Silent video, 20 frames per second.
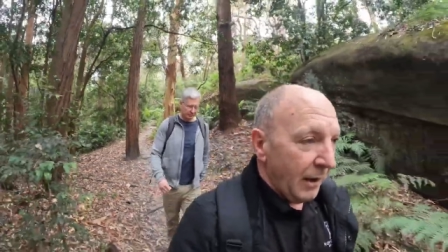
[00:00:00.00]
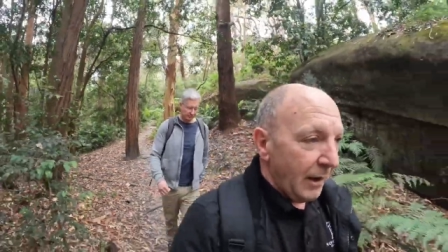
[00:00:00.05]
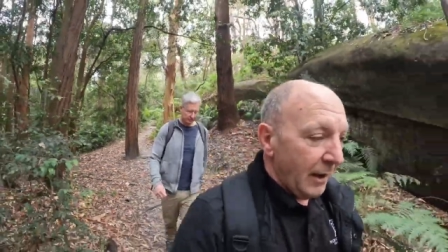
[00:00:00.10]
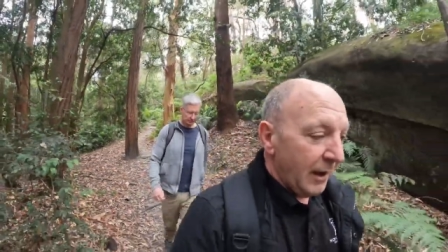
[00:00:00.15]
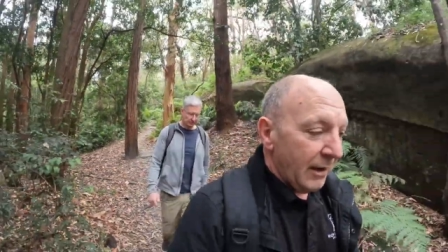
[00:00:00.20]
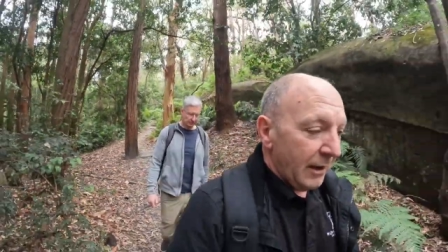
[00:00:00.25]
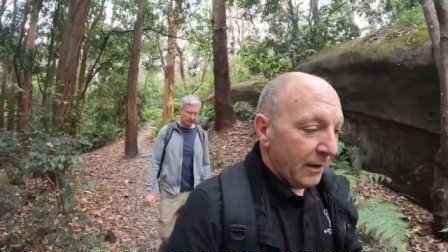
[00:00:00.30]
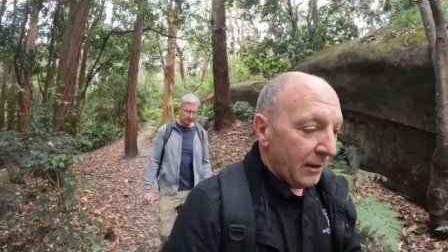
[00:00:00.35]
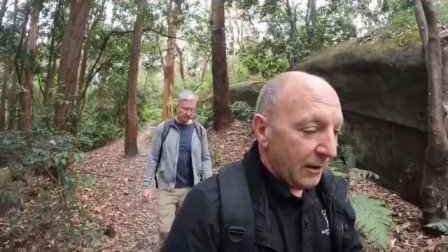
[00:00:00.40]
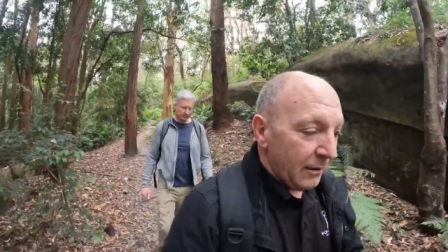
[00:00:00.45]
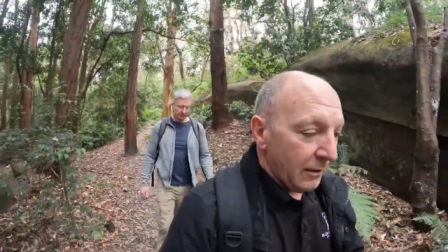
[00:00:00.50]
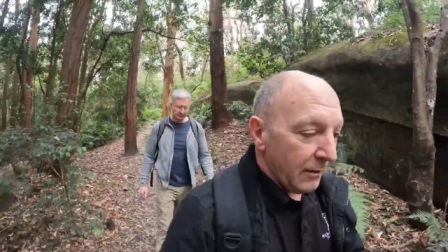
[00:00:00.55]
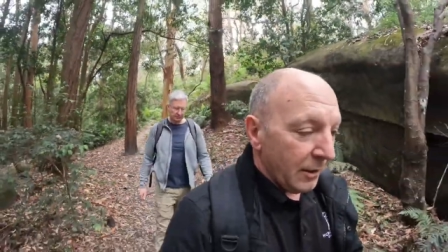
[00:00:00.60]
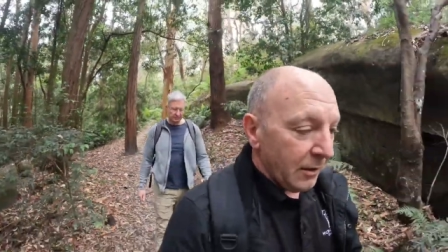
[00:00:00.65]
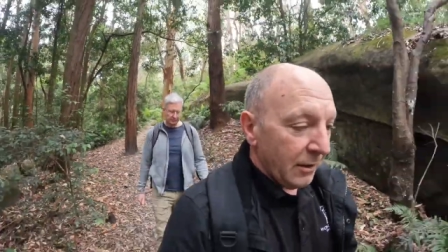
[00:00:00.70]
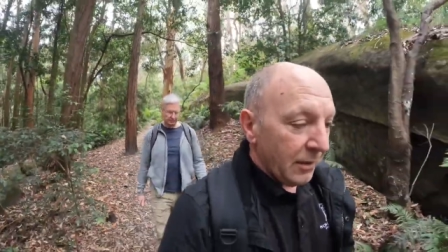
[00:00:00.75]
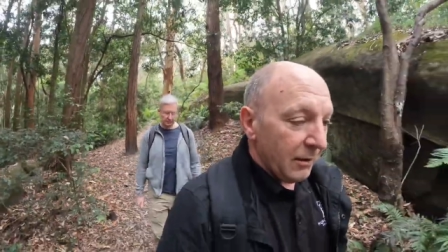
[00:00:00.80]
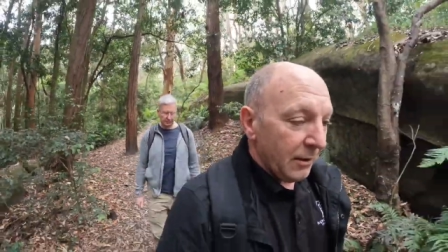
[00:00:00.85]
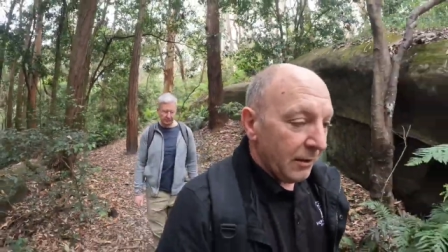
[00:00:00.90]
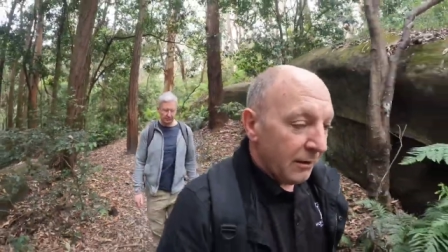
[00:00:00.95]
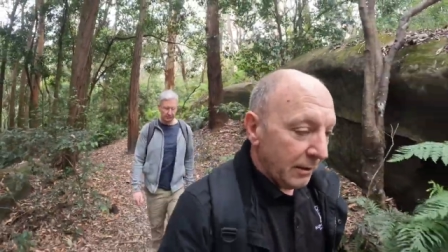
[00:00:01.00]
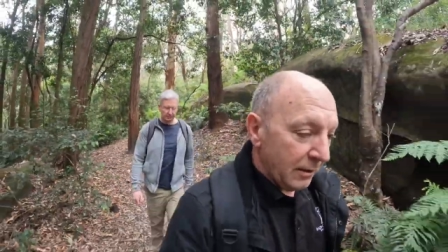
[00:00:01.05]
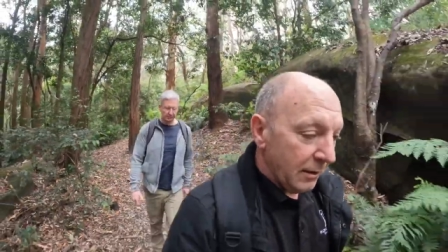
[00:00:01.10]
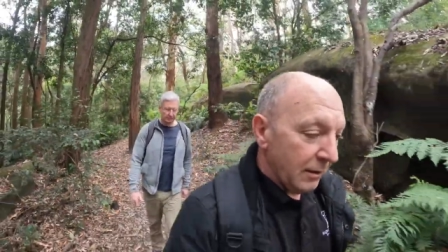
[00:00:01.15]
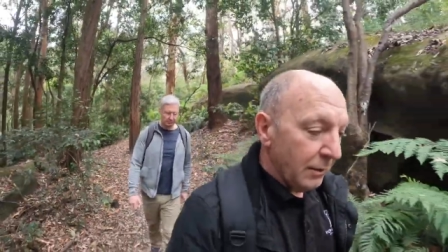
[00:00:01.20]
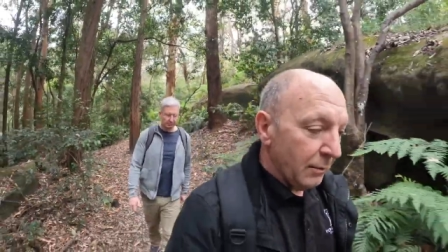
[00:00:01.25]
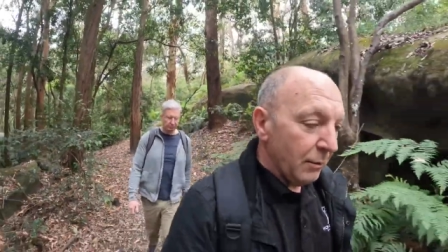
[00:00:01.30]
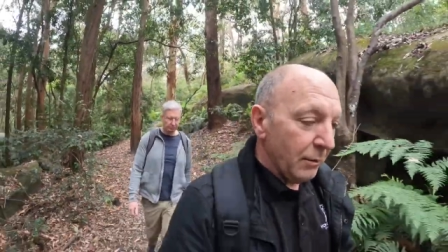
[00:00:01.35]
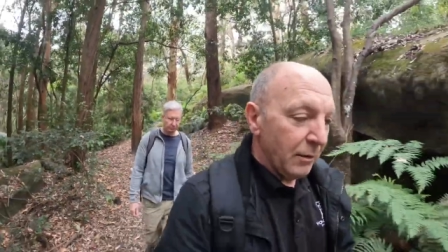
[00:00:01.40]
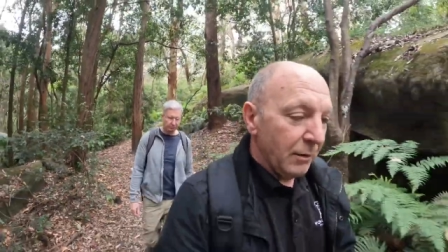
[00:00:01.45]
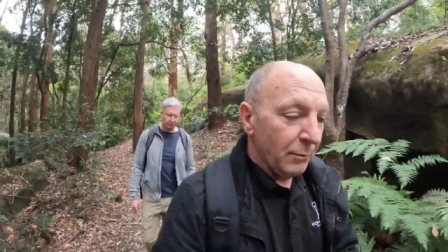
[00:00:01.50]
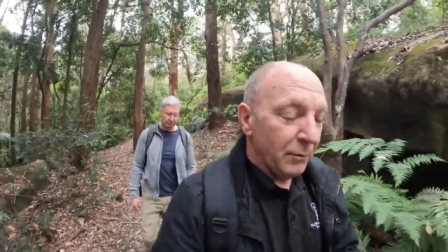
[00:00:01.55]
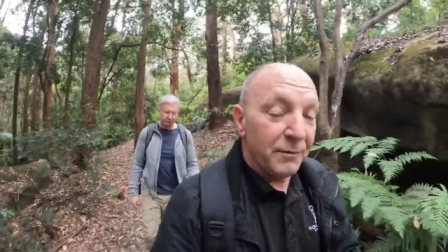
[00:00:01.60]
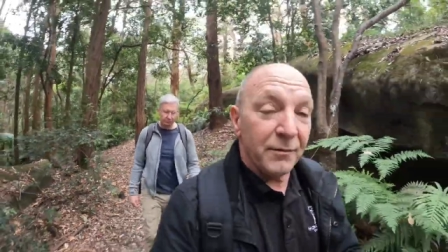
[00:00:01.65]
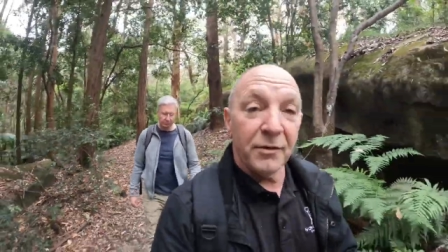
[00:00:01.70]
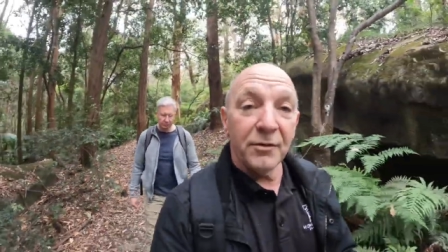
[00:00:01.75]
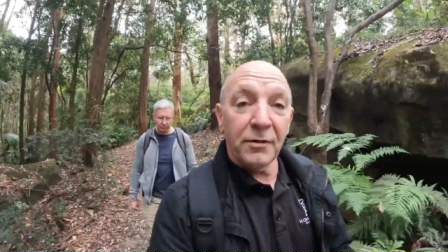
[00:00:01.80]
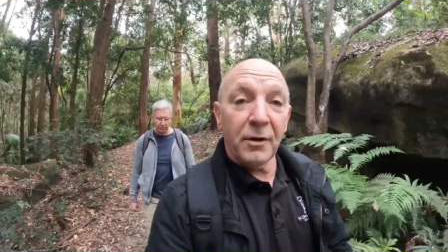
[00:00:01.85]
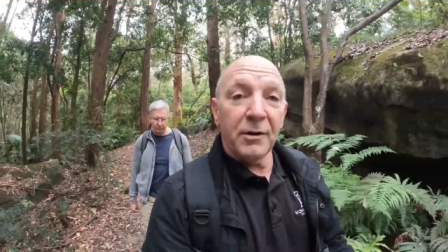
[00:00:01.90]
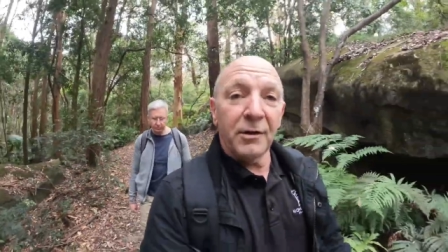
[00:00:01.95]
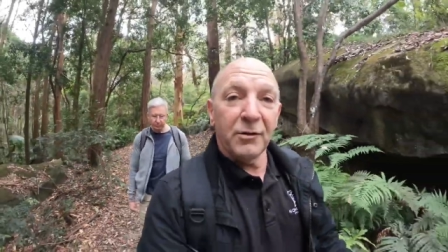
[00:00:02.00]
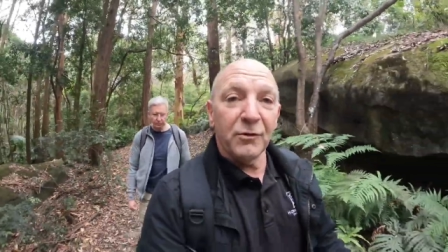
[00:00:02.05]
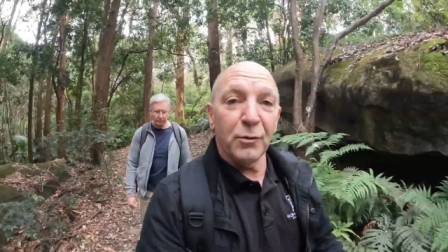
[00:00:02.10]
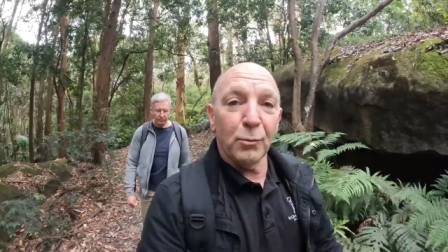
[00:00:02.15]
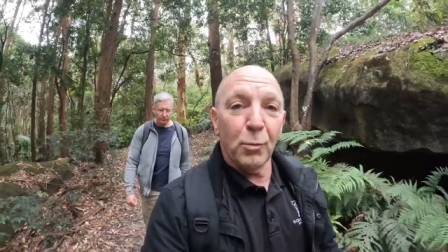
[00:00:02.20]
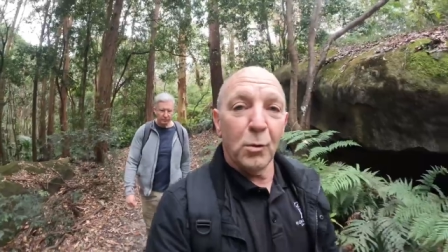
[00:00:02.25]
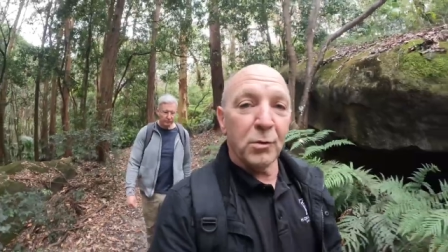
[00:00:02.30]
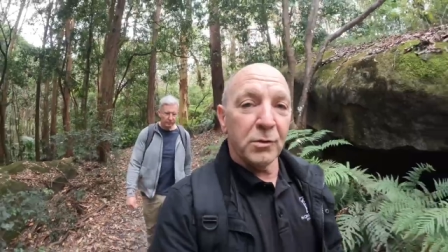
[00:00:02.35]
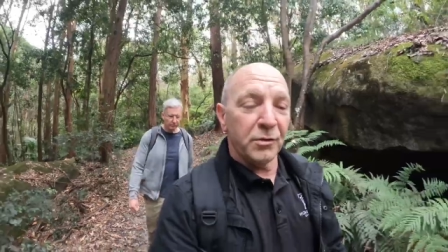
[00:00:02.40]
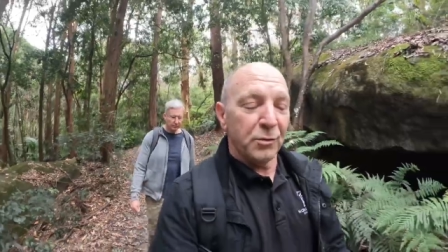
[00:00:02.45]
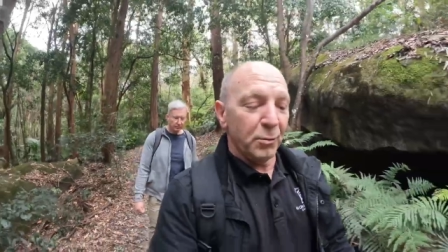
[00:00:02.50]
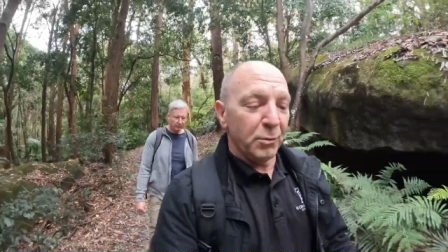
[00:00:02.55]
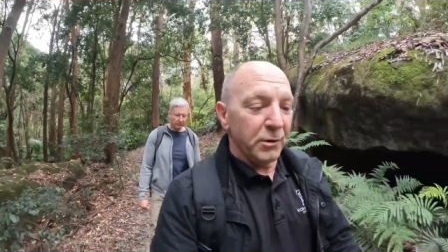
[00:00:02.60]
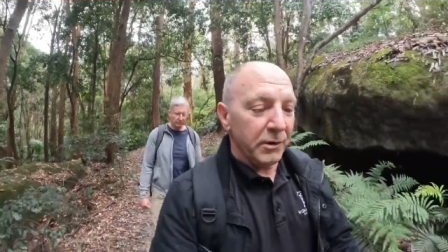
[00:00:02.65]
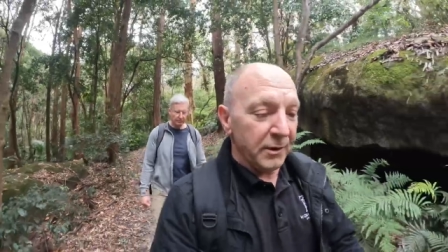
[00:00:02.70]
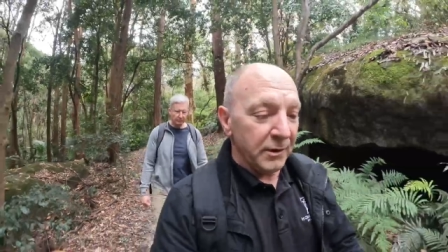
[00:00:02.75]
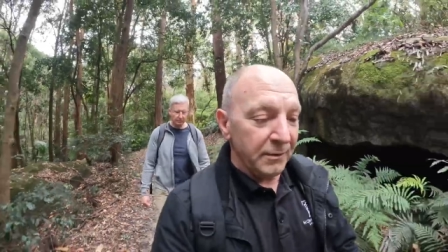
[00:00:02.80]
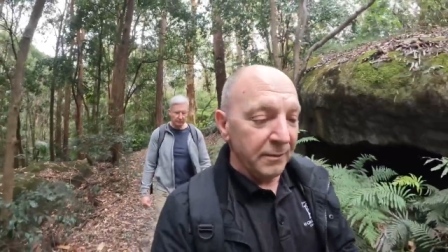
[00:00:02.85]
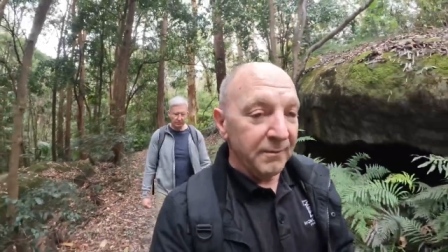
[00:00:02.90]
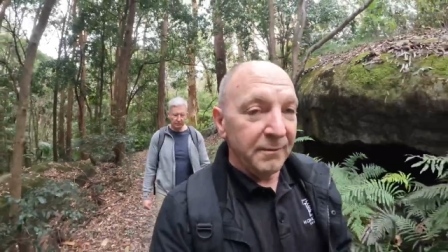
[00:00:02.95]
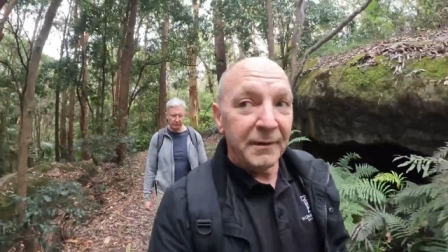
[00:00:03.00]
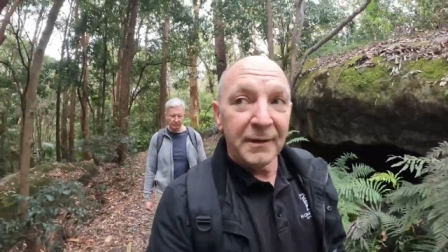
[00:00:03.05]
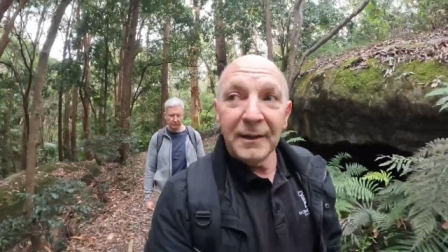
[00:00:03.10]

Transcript: And uh, we've decided to walk to work,